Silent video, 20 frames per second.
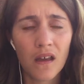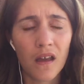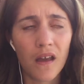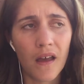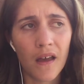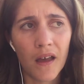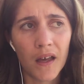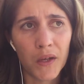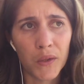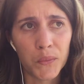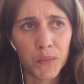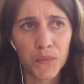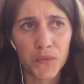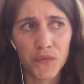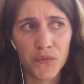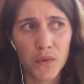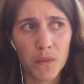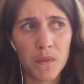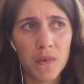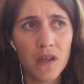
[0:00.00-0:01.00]

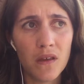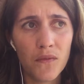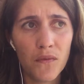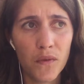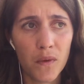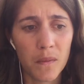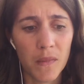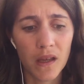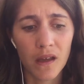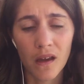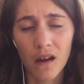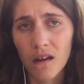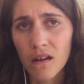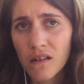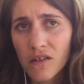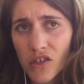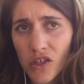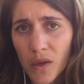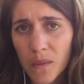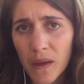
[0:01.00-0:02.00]
For me, for my
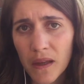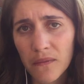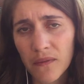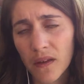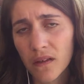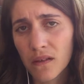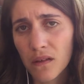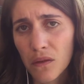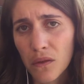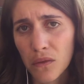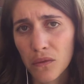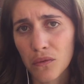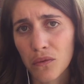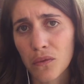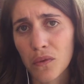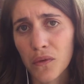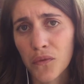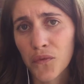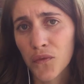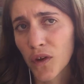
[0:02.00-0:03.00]
current job, I found it through
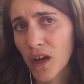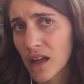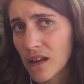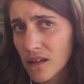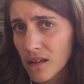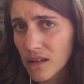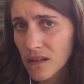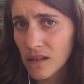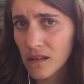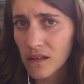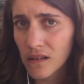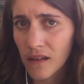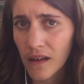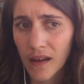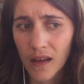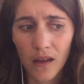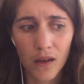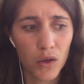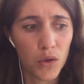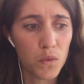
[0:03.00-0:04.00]
a friend
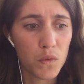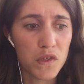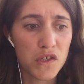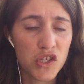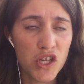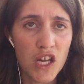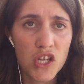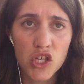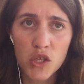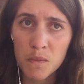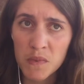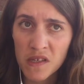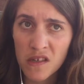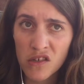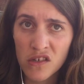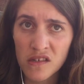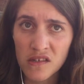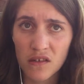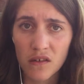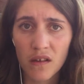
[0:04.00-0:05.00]
who was changing
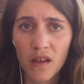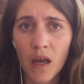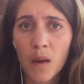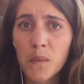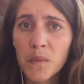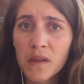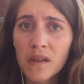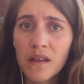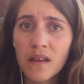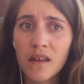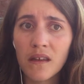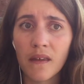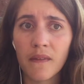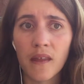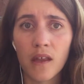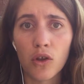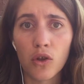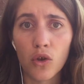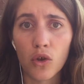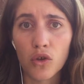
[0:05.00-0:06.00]
positions in her company, and
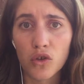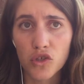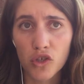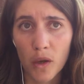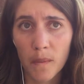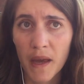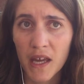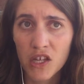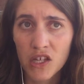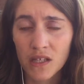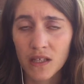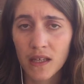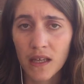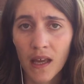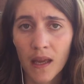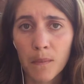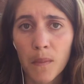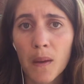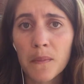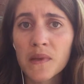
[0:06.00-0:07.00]
then her job actually
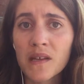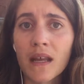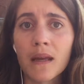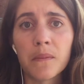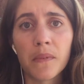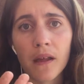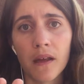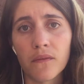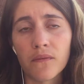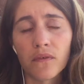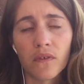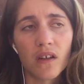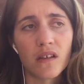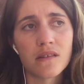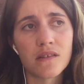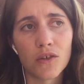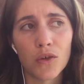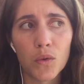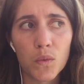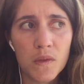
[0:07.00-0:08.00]
came up and I applied for it.
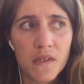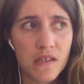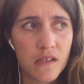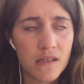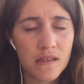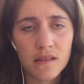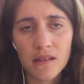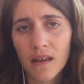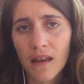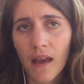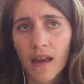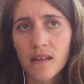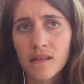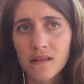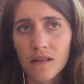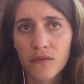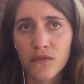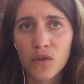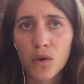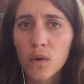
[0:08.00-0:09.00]
So it was just a case
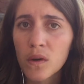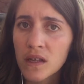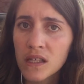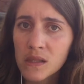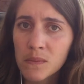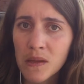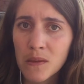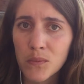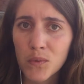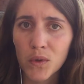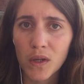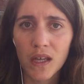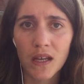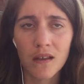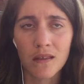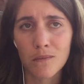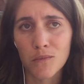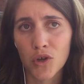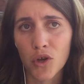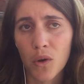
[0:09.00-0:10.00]
of talking to people,
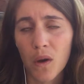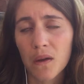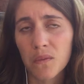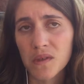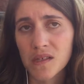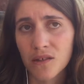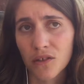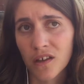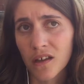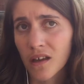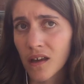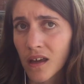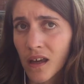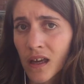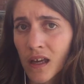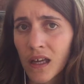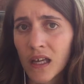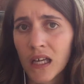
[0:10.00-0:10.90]
letting them know I was looking.